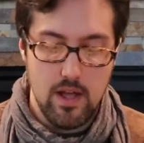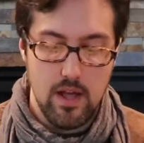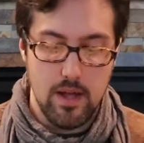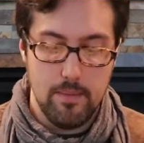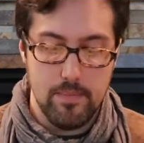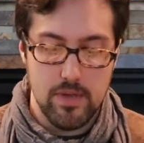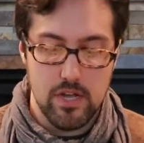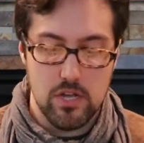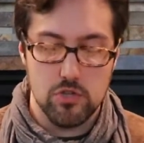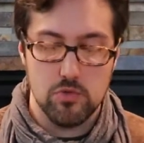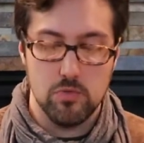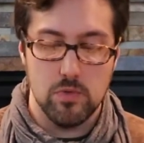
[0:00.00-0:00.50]

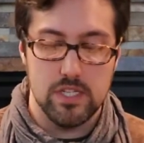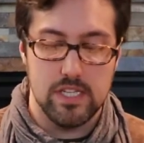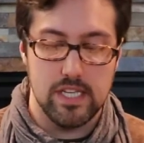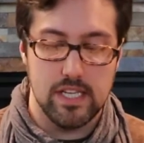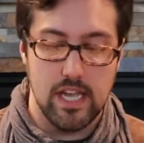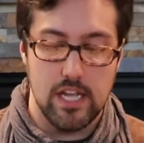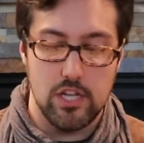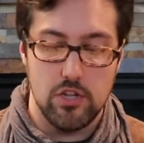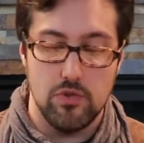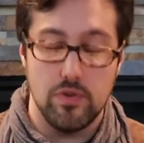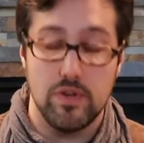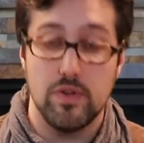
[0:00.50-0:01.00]
Because once
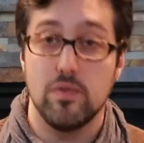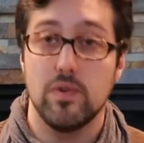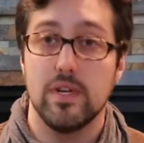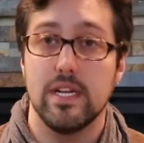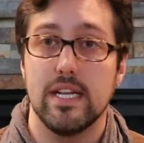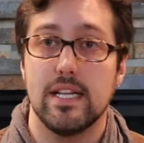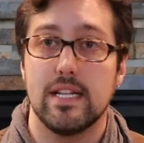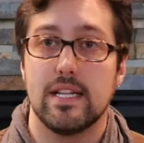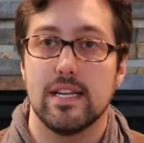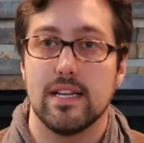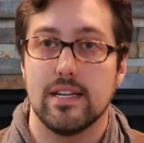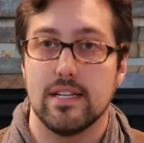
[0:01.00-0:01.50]
again, you do
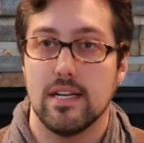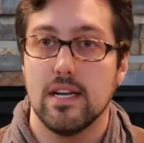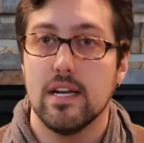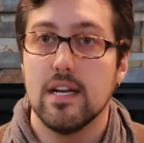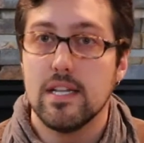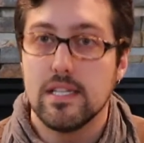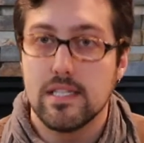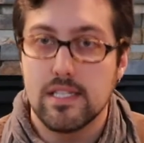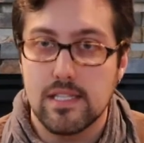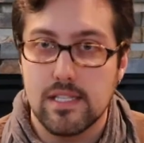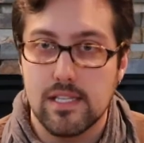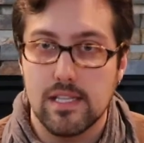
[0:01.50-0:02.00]
need to
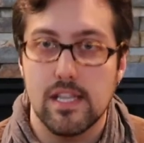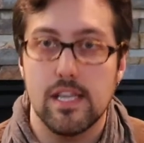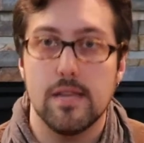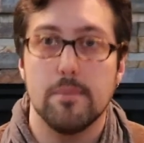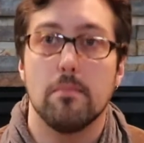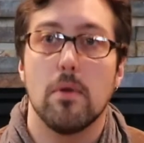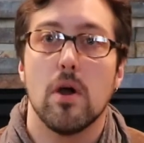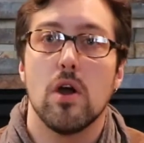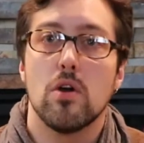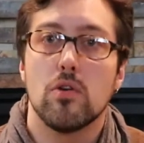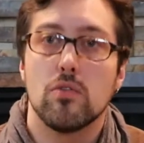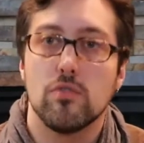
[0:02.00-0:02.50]

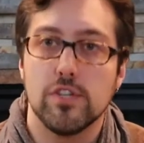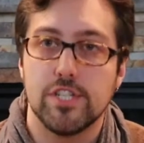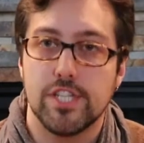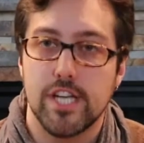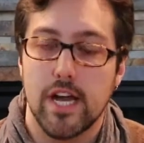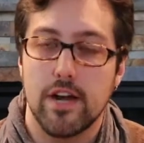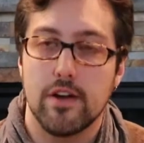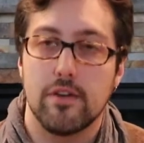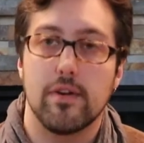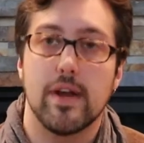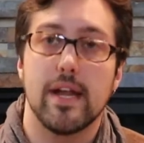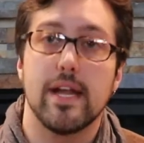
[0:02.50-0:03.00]
sleep,
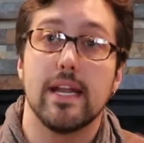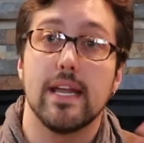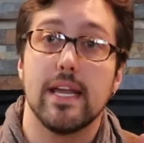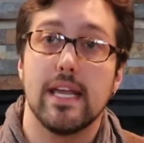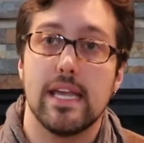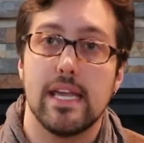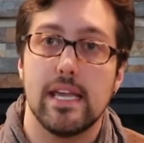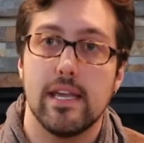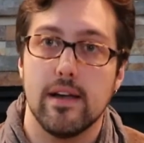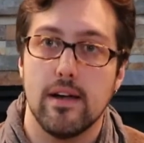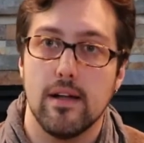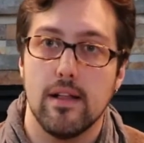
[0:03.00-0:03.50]
regenerate,
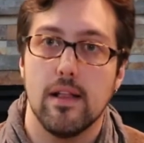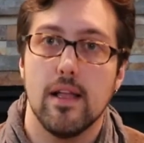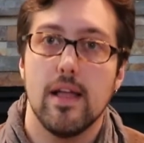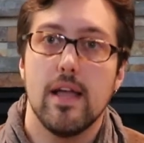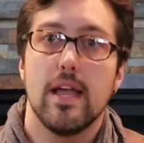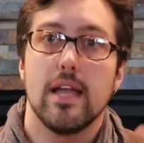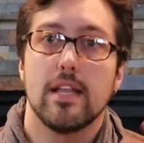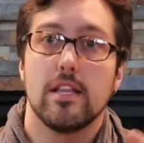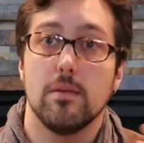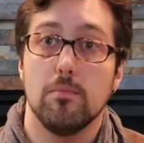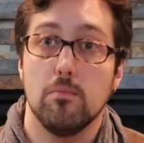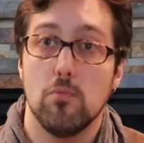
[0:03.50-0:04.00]
heal,
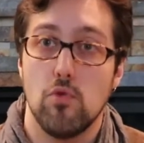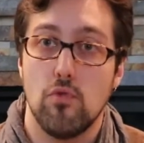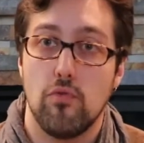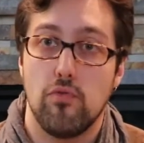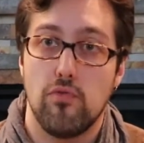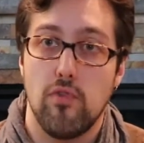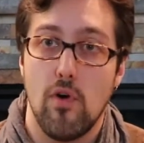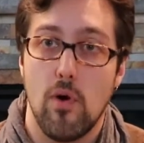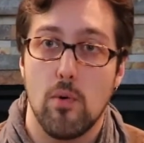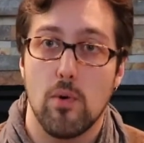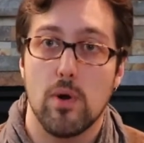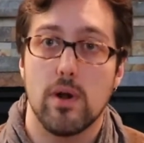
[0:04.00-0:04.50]
to move
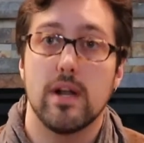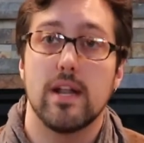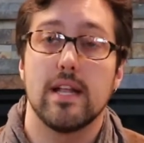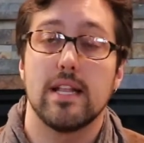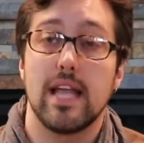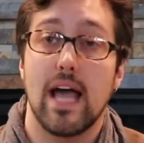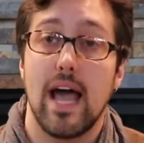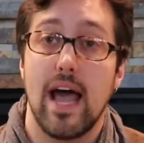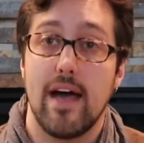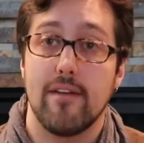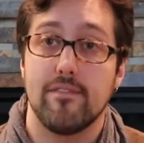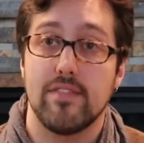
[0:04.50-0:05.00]
forward,
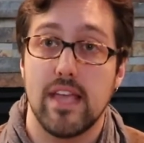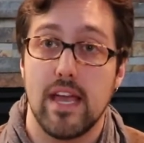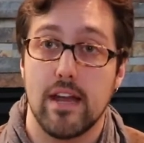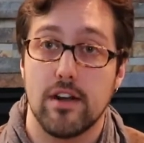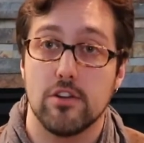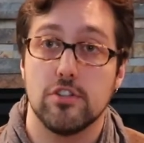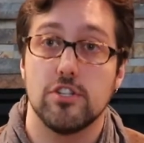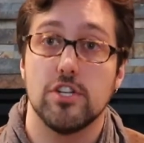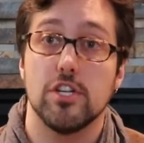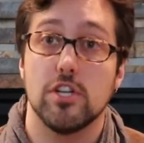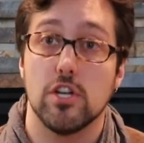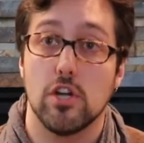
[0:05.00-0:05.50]
to have the
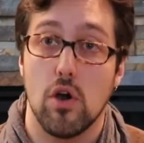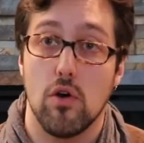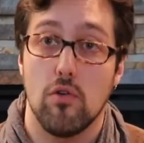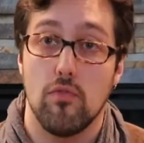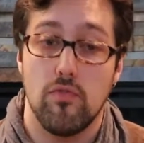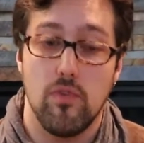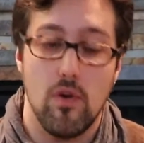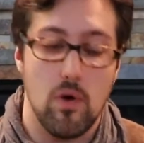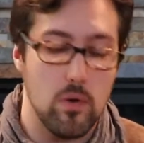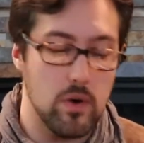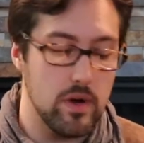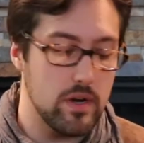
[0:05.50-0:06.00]
energy to go
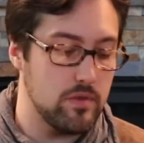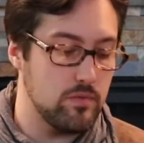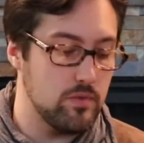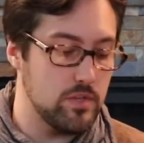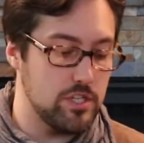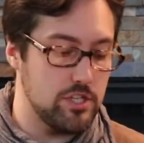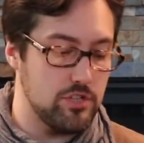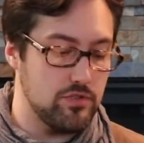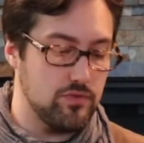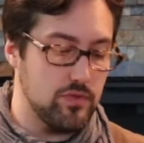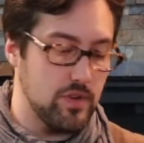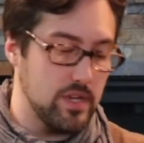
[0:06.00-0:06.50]
forward,
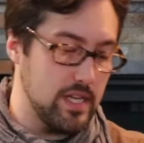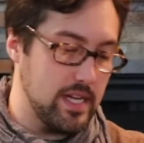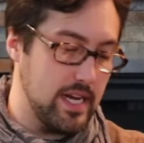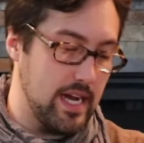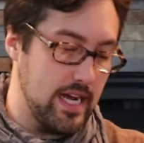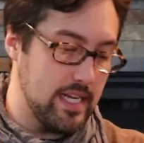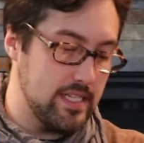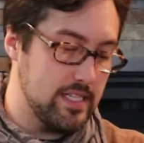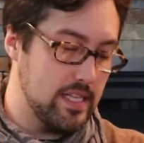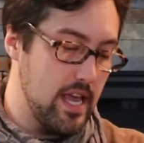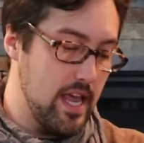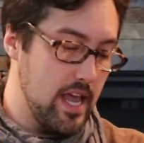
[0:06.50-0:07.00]
which is really
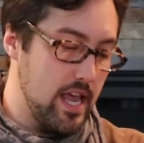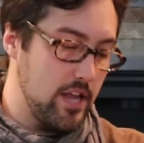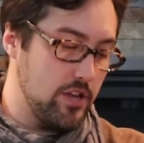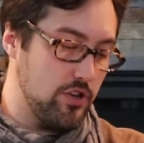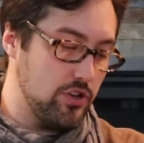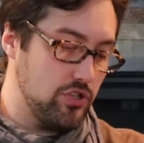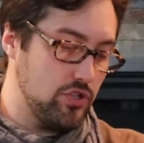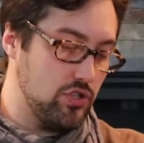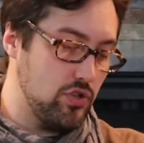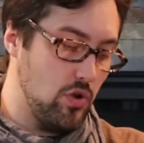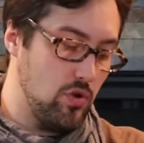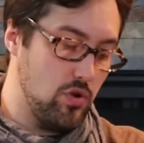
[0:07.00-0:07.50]
nice. And your
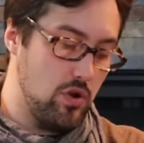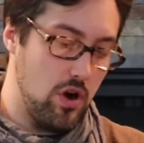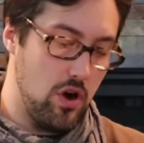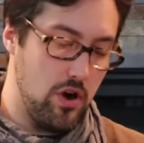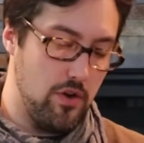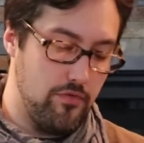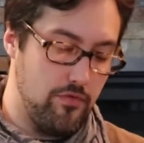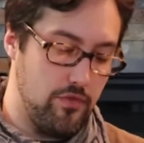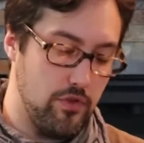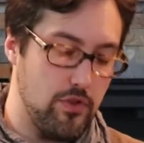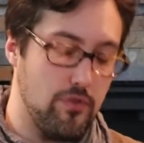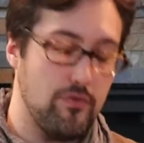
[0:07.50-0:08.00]
soul
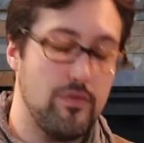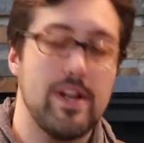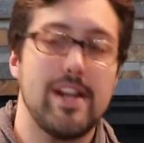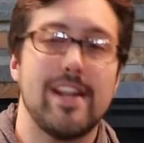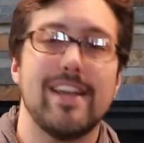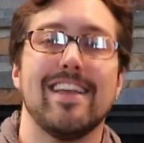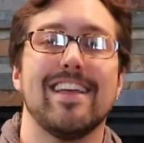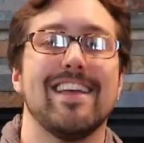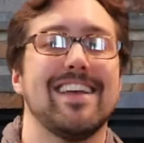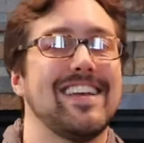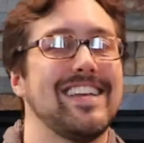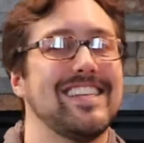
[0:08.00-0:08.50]
card for the
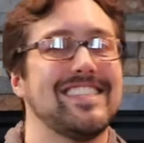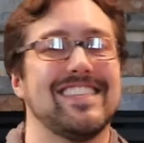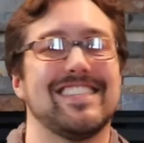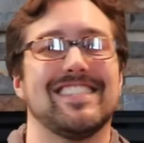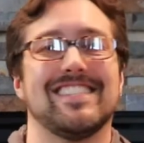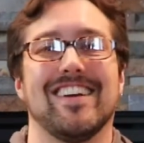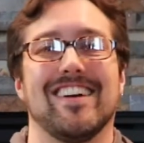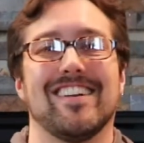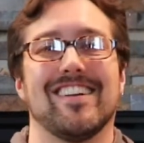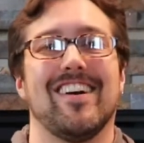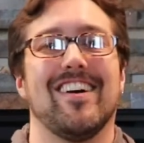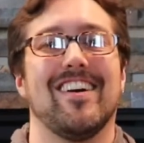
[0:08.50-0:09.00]
reading is the
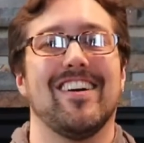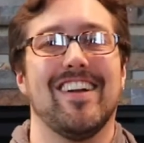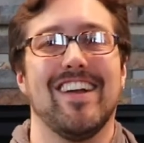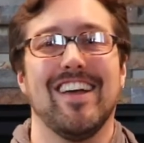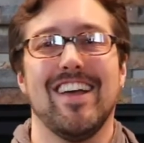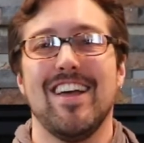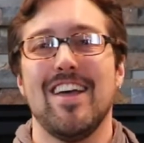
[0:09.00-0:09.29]
Sun card.